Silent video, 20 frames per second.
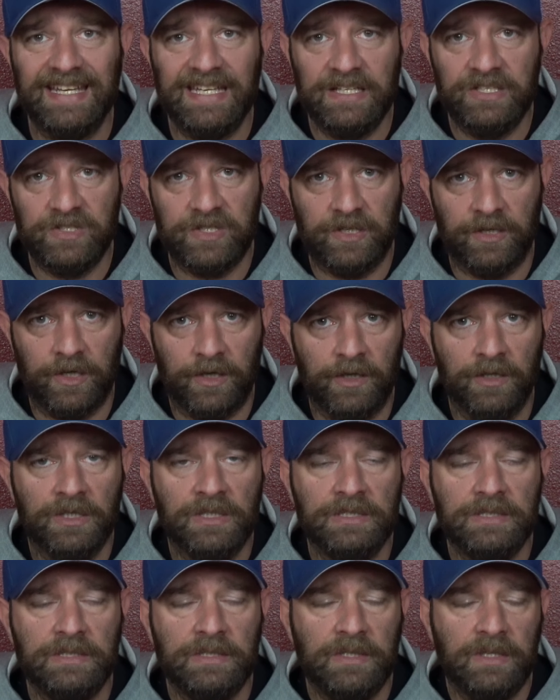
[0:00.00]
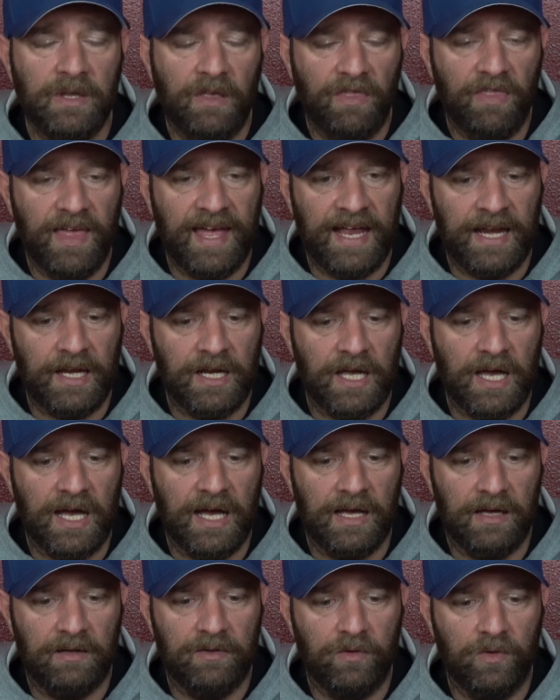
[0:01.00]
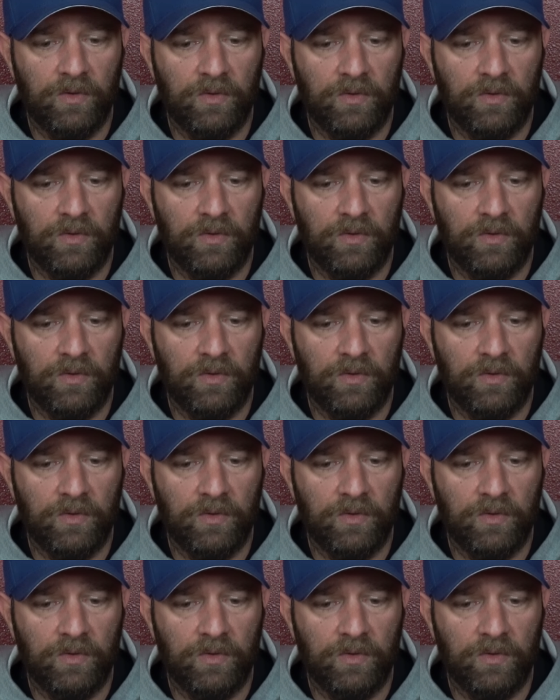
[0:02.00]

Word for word: easier than uh,